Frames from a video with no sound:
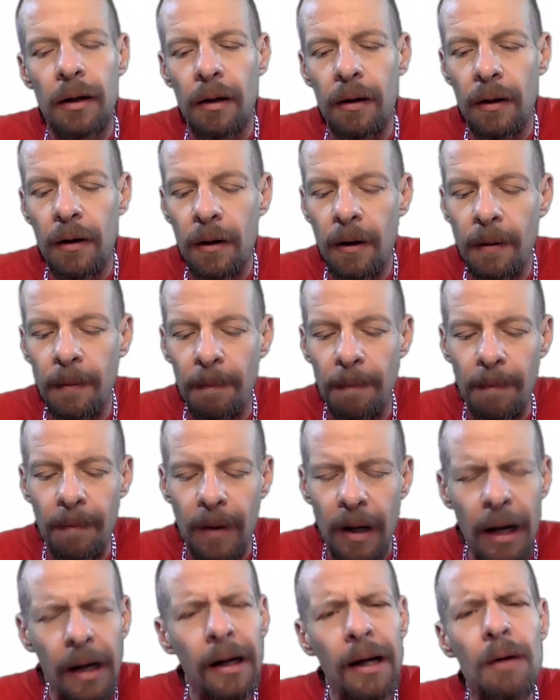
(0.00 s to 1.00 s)

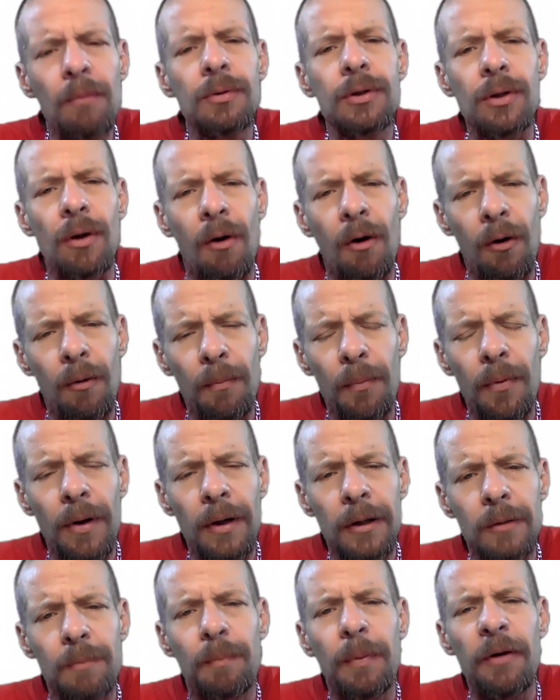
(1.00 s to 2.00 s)
Hang out with your
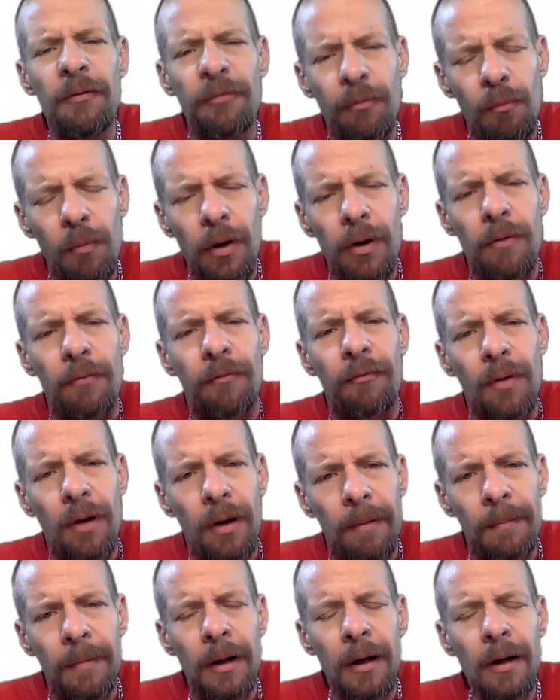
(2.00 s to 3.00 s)
homeboys, be from where you're
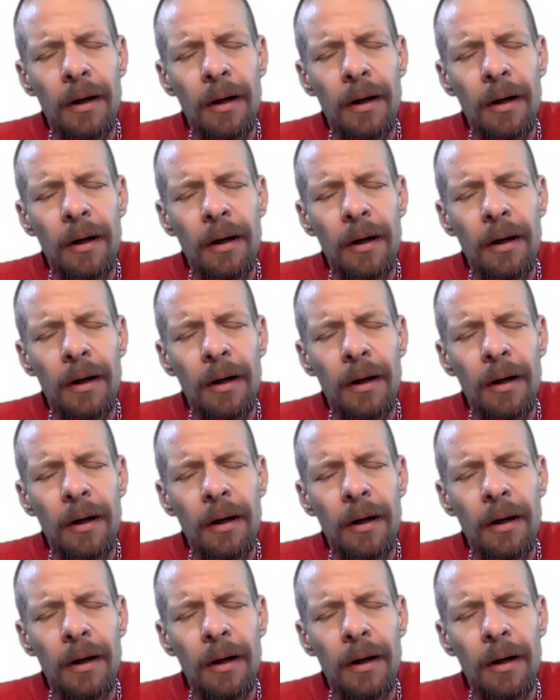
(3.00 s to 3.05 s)
from,